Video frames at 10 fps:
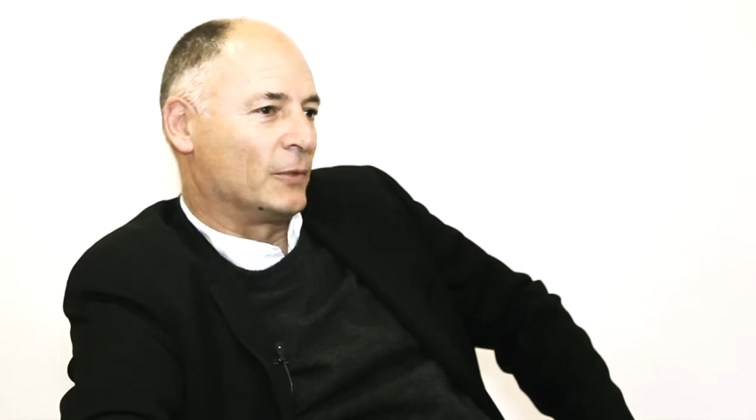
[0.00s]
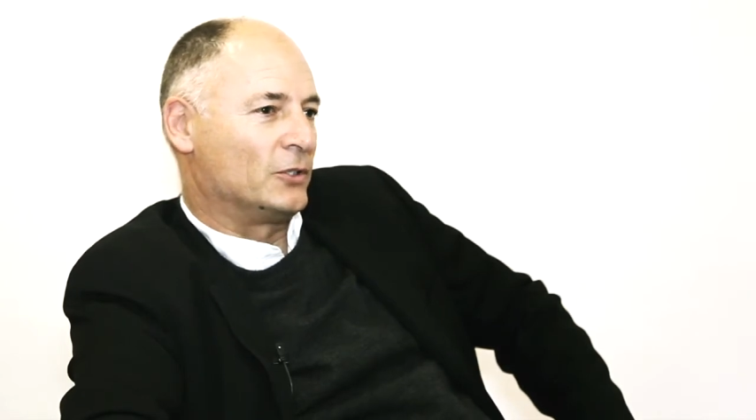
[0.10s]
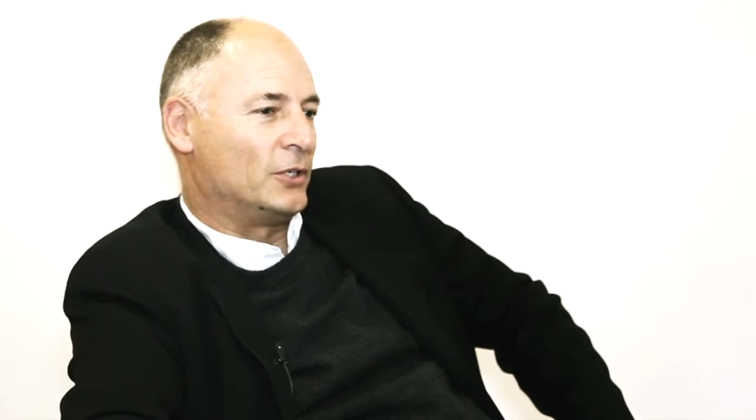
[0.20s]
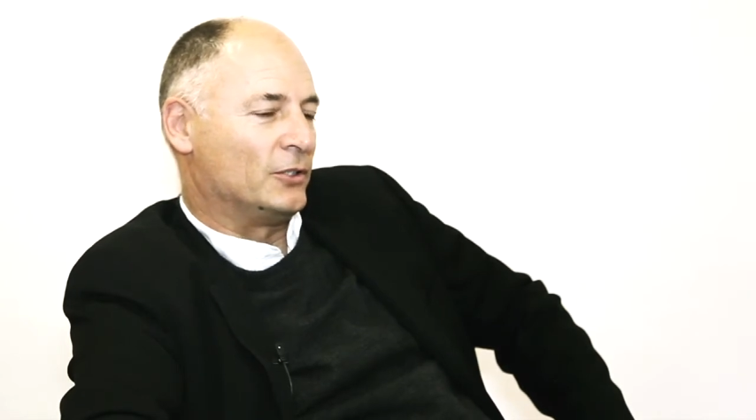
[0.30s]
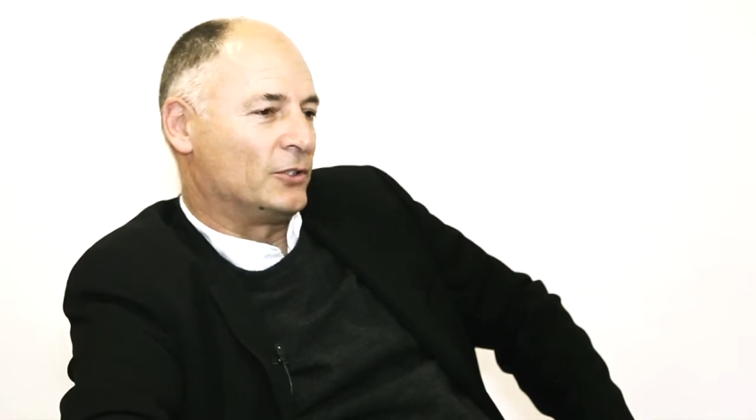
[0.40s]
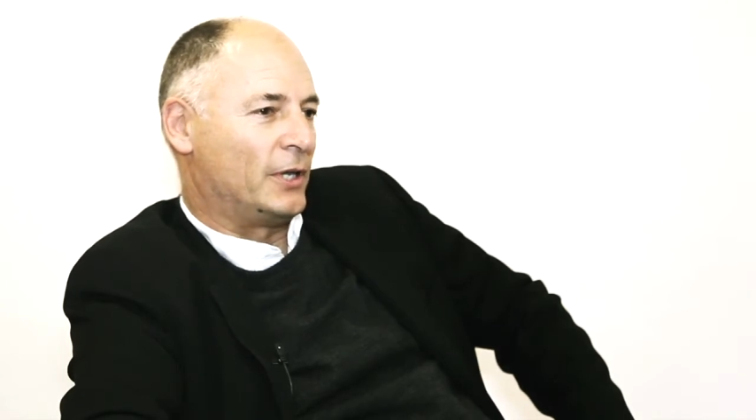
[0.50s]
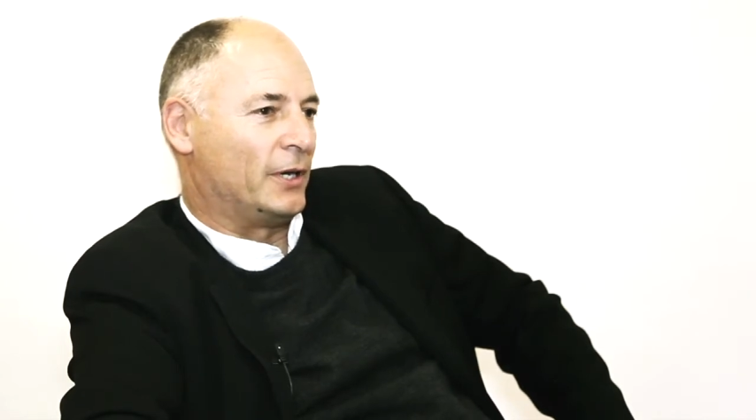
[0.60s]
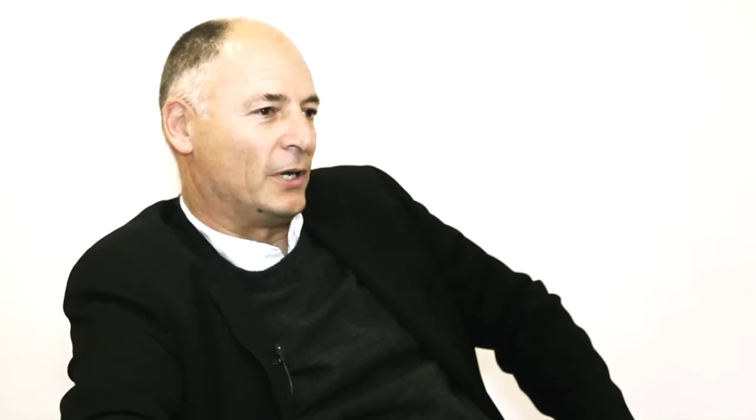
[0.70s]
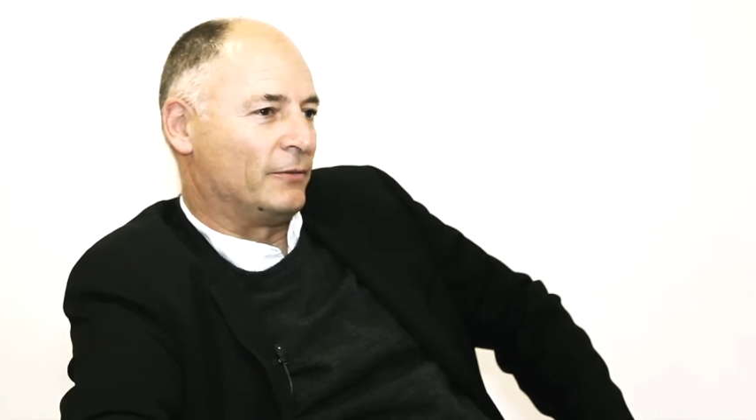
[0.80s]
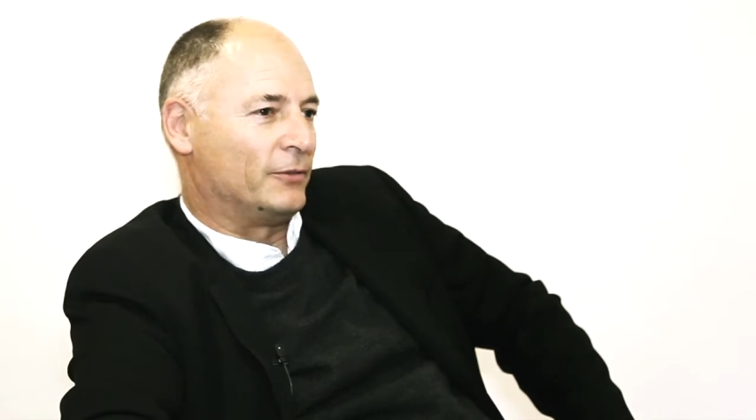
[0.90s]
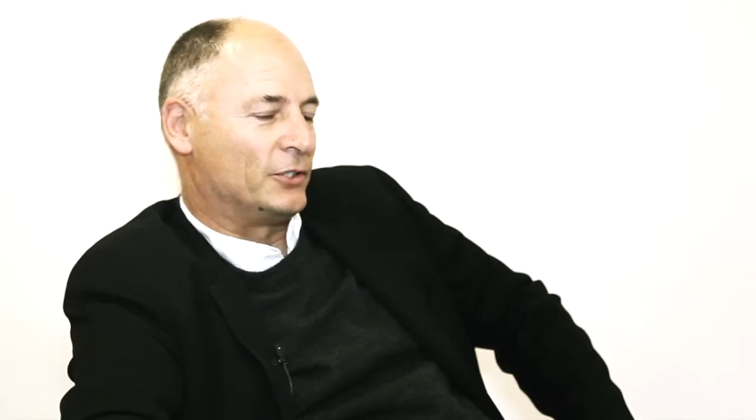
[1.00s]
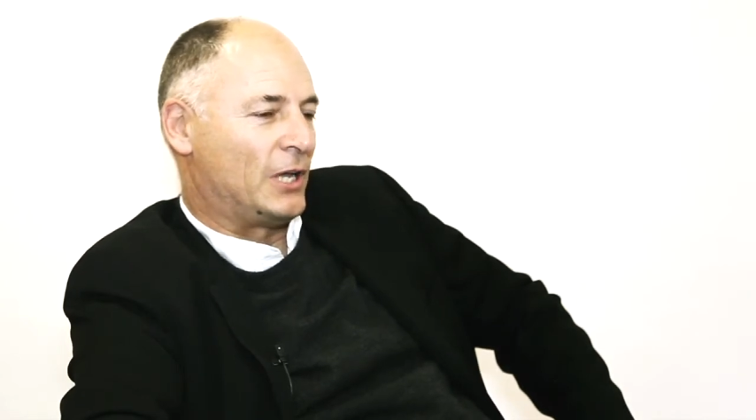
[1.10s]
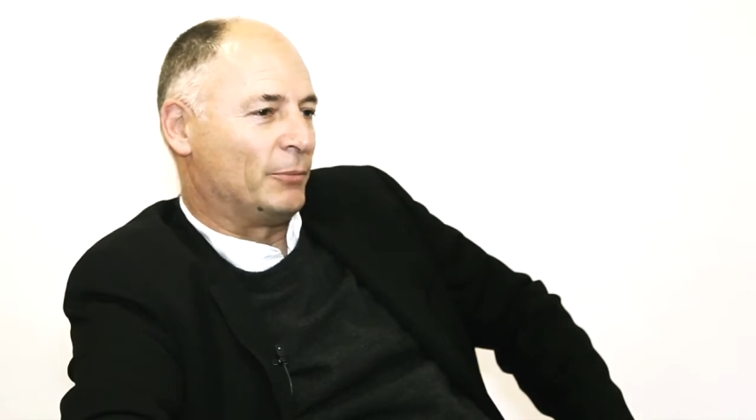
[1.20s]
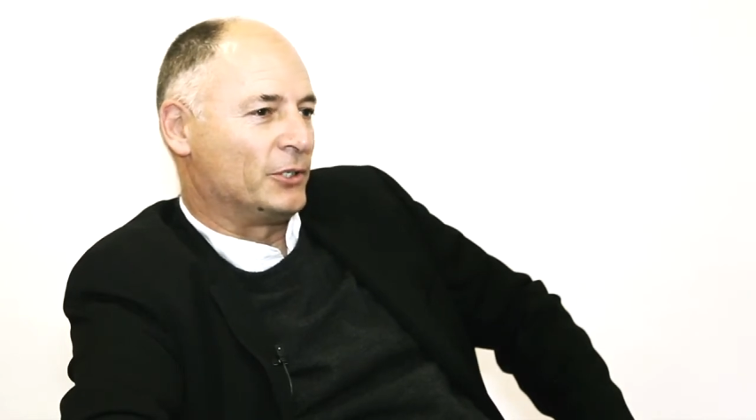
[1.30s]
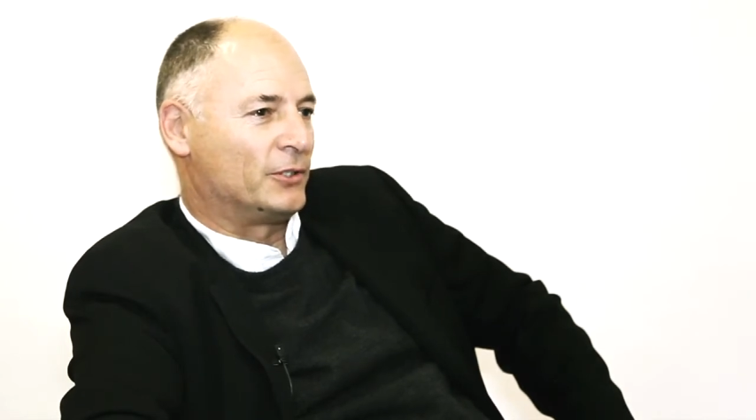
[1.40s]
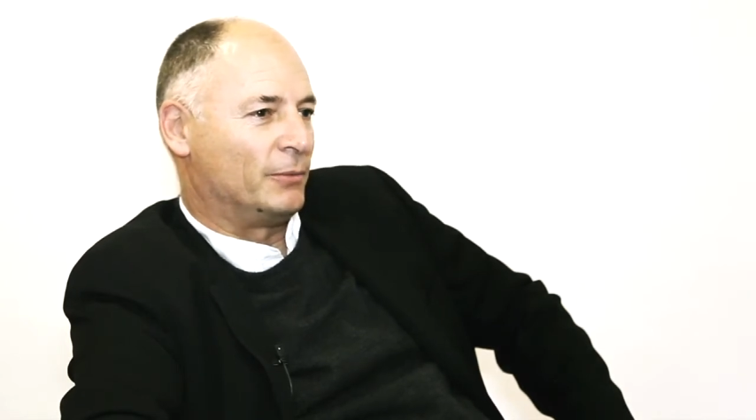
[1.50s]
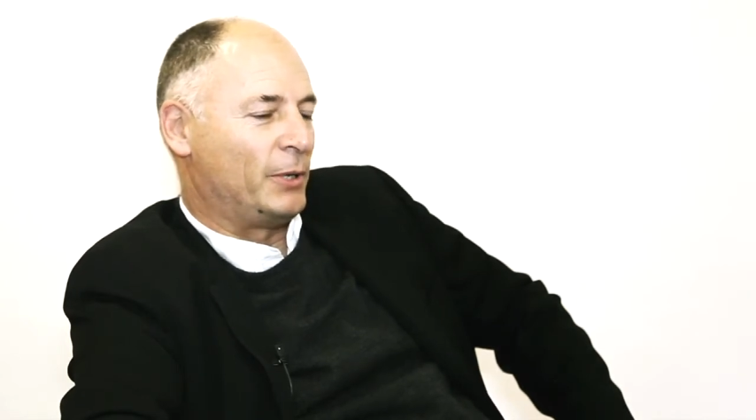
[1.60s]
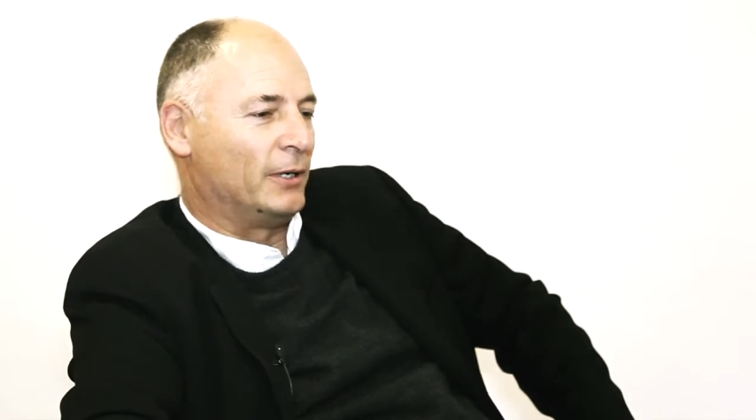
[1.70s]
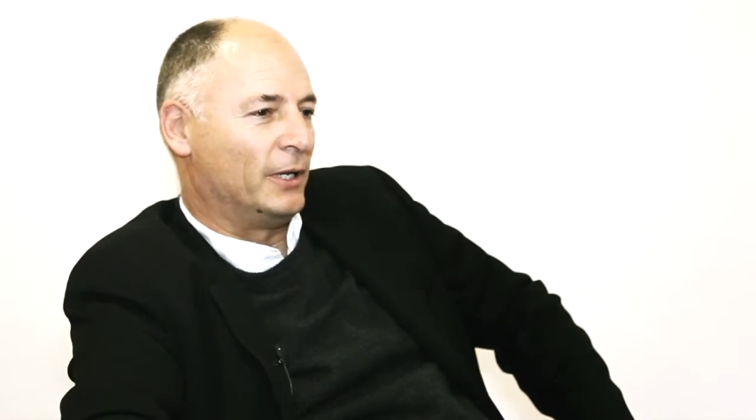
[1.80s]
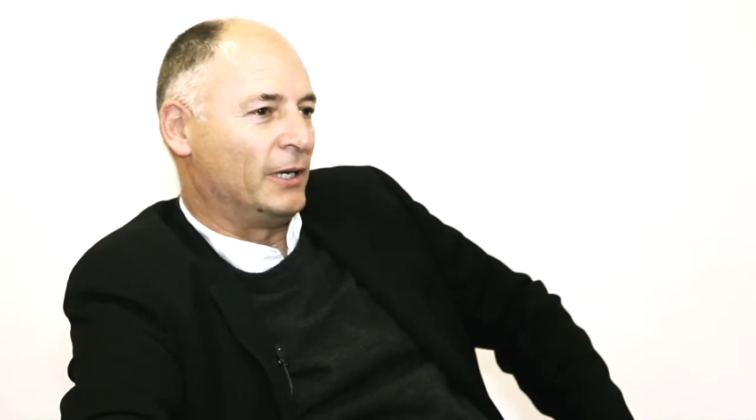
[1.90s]
Since then I've established the
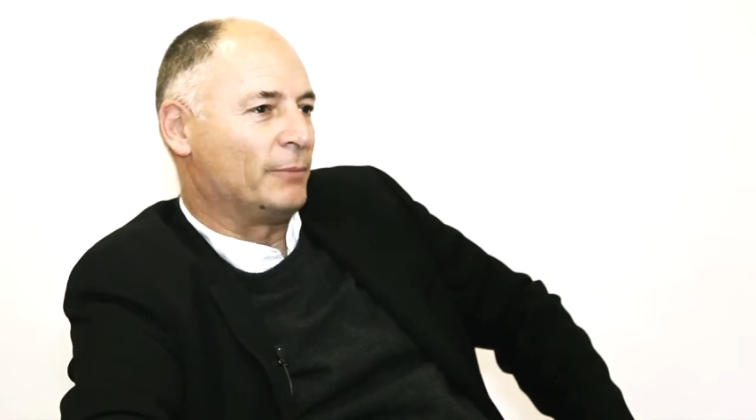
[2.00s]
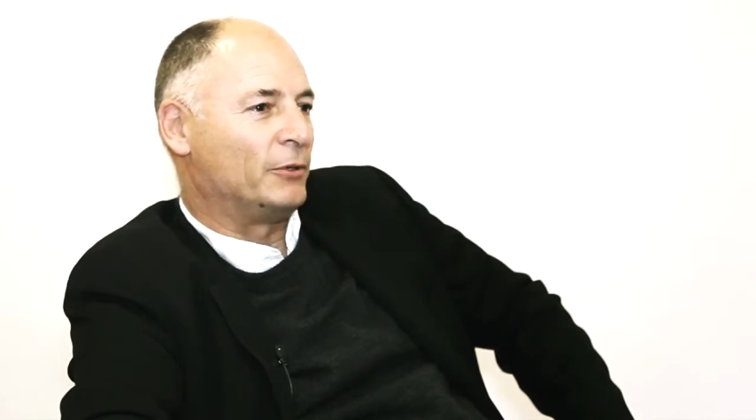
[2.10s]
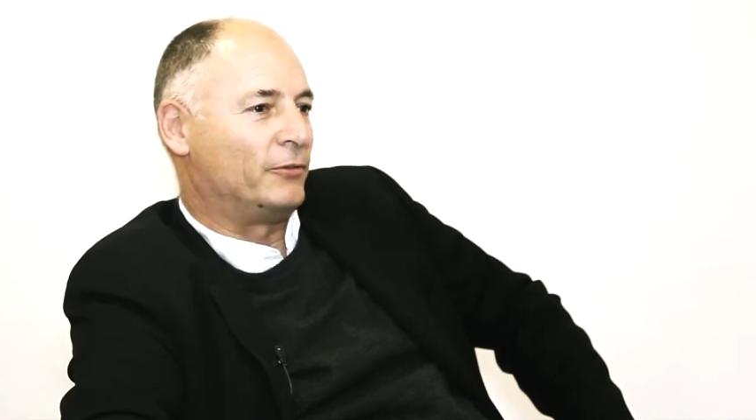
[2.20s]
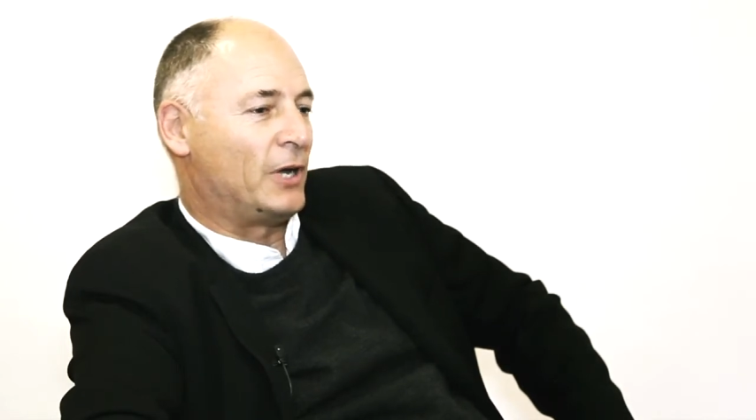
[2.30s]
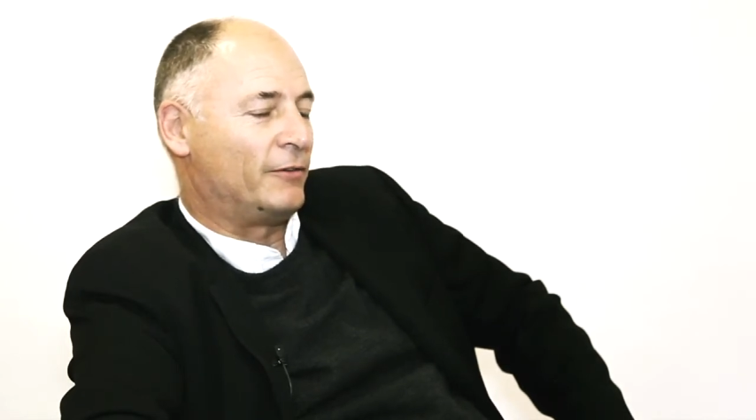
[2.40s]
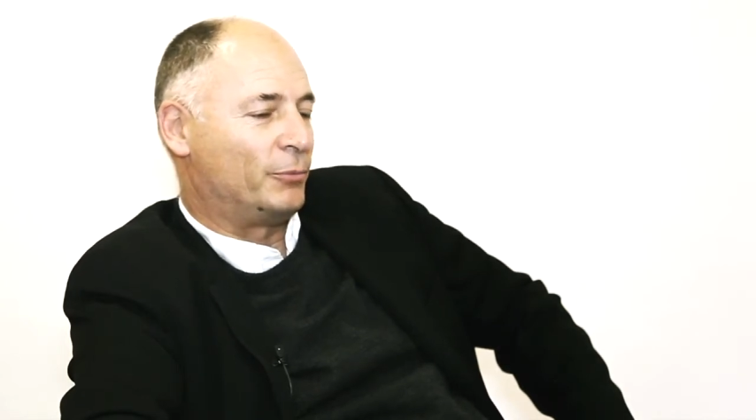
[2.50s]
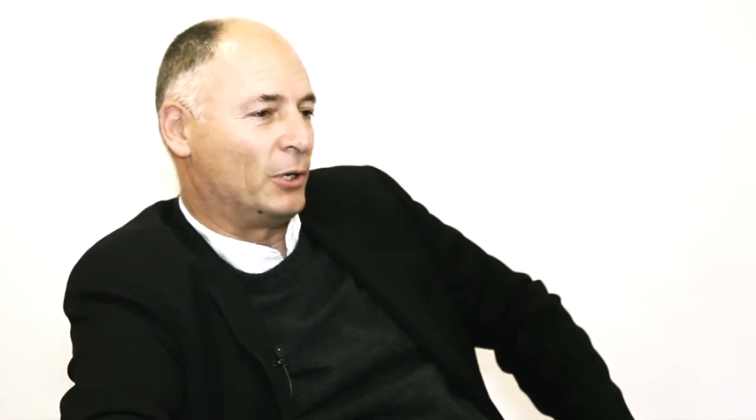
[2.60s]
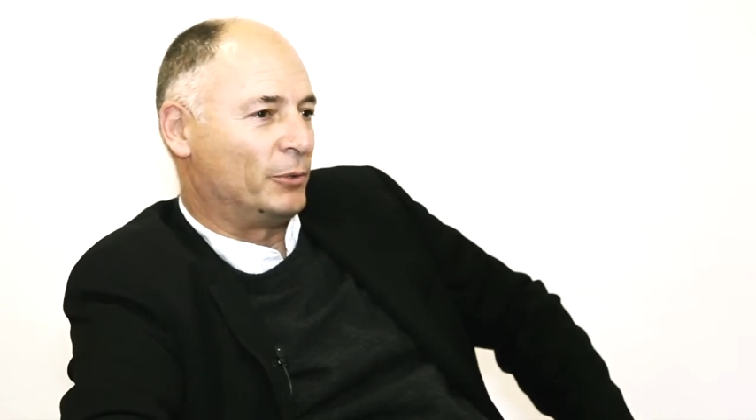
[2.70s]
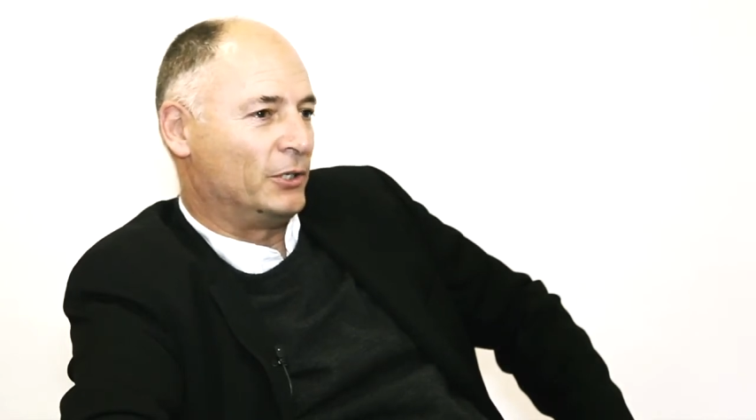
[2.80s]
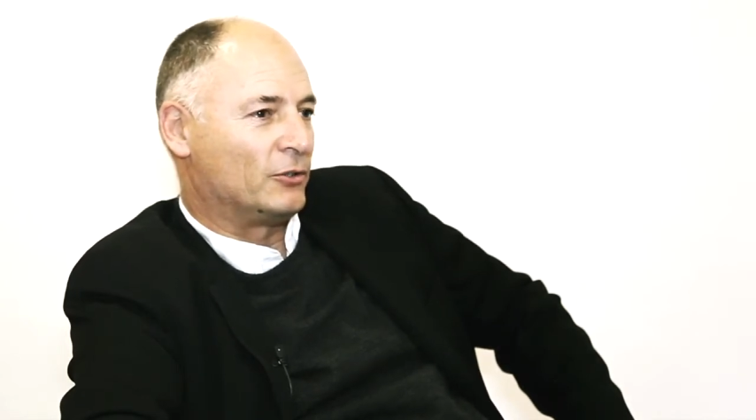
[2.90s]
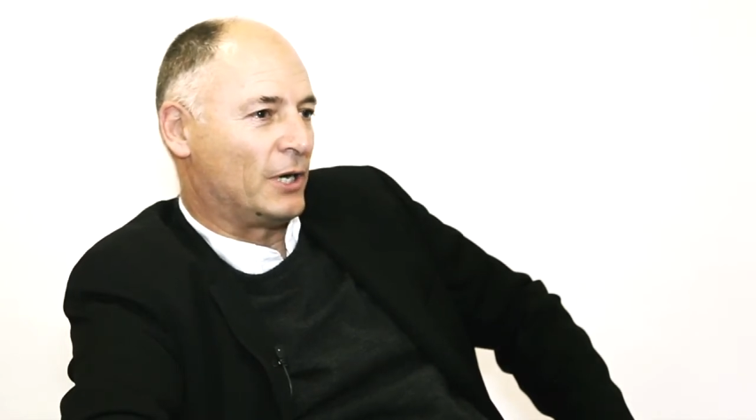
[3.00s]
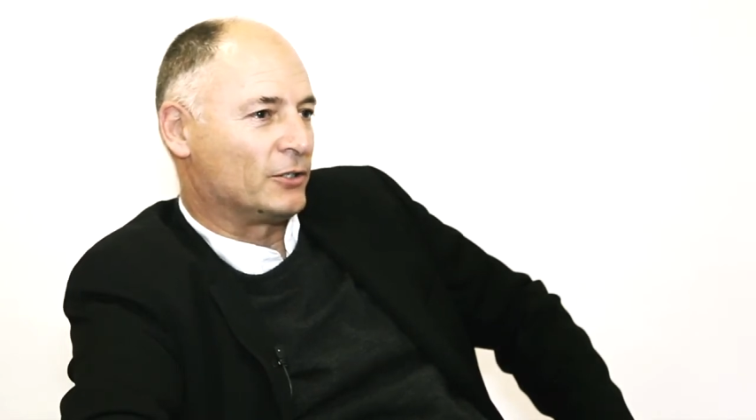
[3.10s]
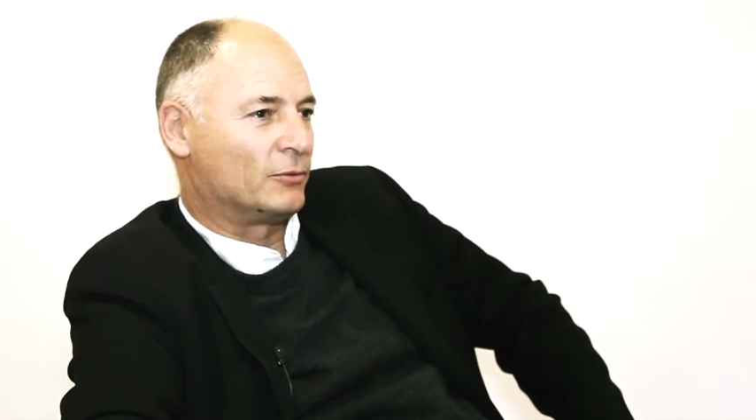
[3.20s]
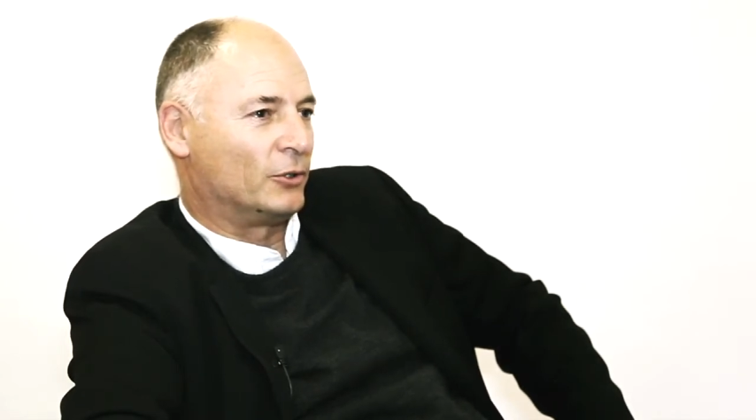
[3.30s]
Benlee number 5 Property Trust,